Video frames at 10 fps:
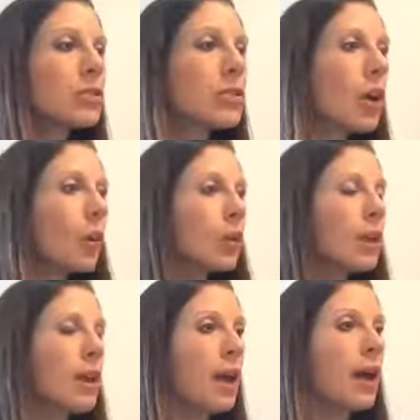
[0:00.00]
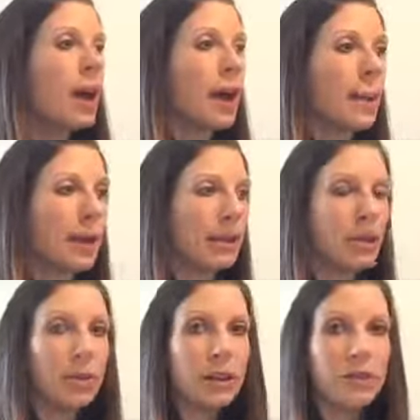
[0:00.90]
So a
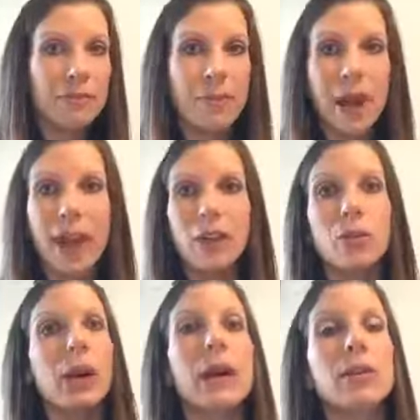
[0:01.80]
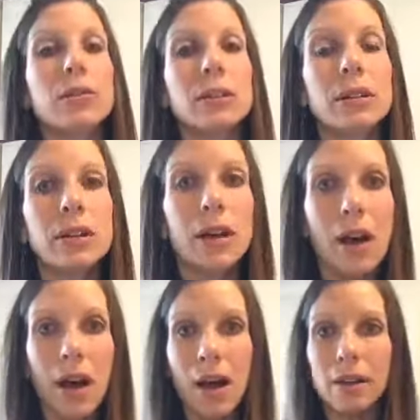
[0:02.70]
little bit of background
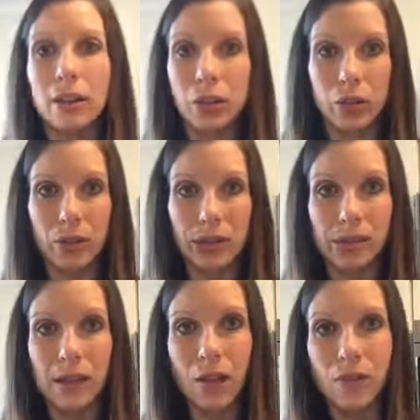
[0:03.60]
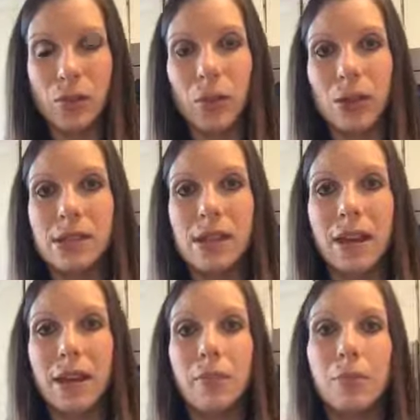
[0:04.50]
on gluten itself. So it's
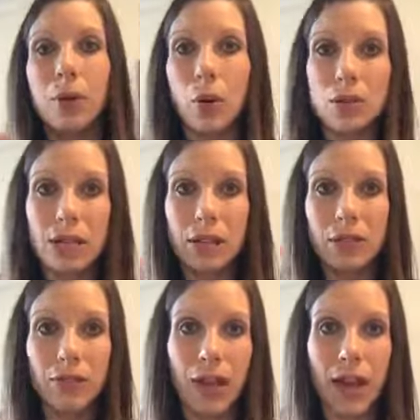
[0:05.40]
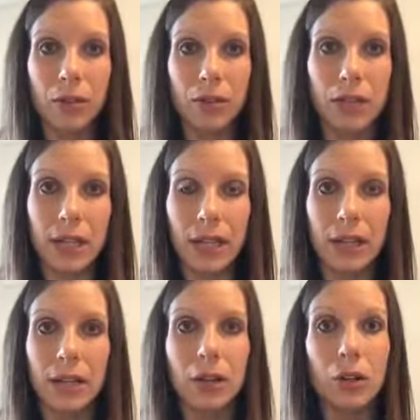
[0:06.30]
a protein found
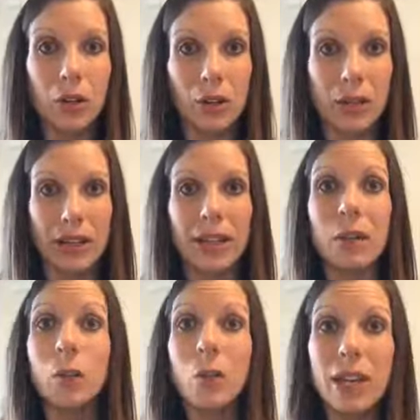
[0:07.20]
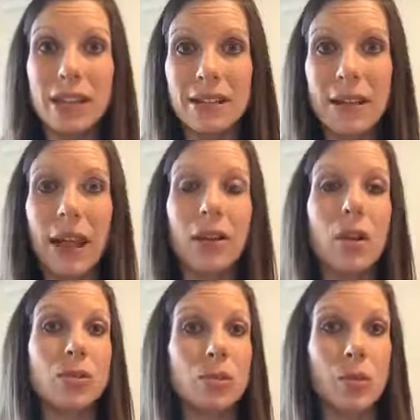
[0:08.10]
in gluten, in wheat, and
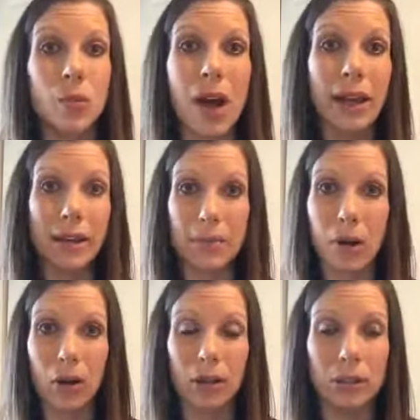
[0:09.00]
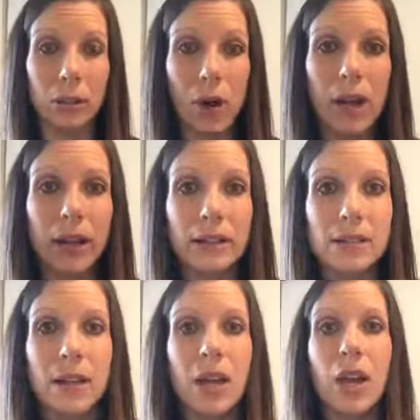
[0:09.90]
also rye and barley
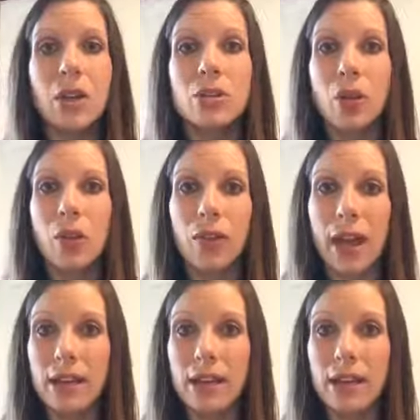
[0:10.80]
products. So